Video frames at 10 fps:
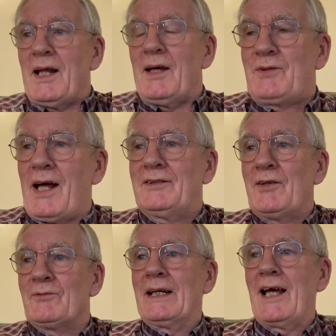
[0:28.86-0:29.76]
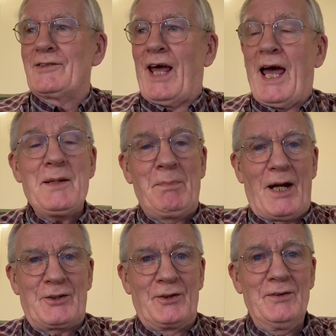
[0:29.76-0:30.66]
I didn't realise I had a
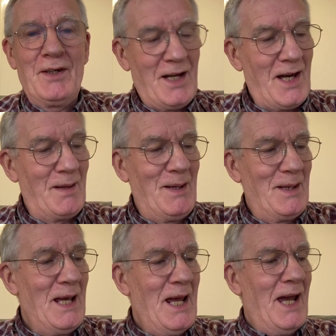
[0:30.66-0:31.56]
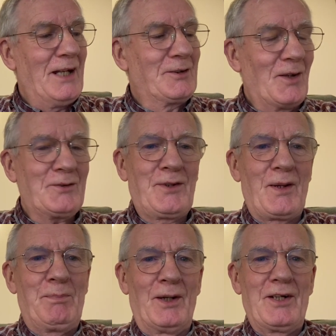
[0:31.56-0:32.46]
passion. It got
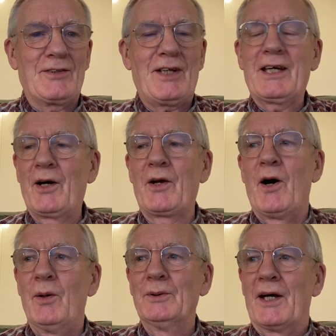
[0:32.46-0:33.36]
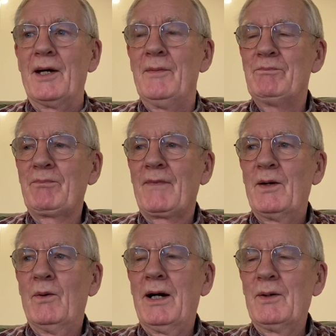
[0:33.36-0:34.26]
to the point as I got older.
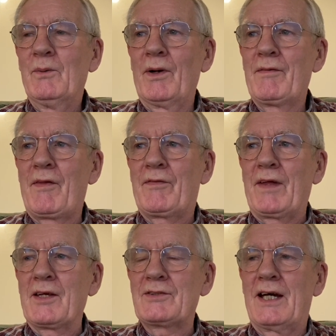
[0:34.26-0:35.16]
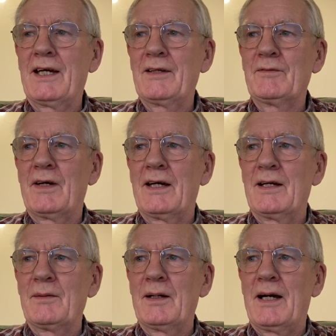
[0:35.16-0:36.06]
One of the things
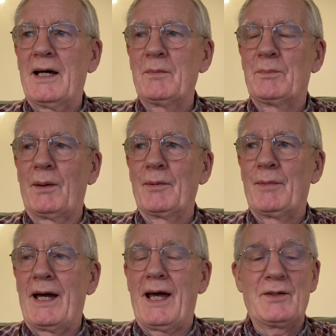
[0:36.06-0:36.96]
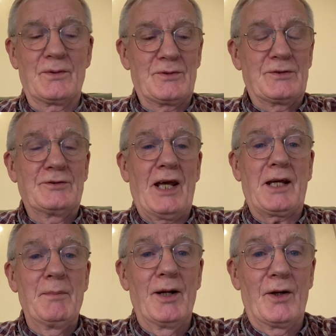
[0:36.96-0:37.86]
problem I had was
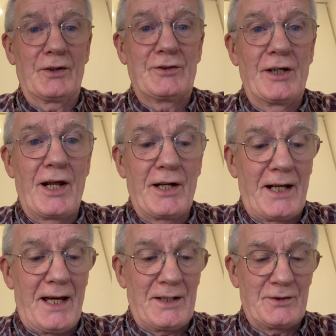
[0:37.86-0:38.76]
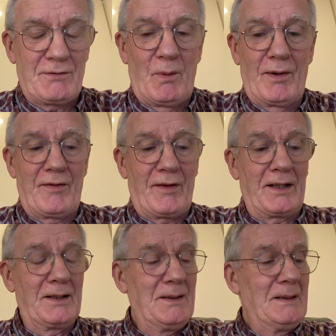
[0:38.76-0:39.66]
taking me longer to learn lines, for one thing.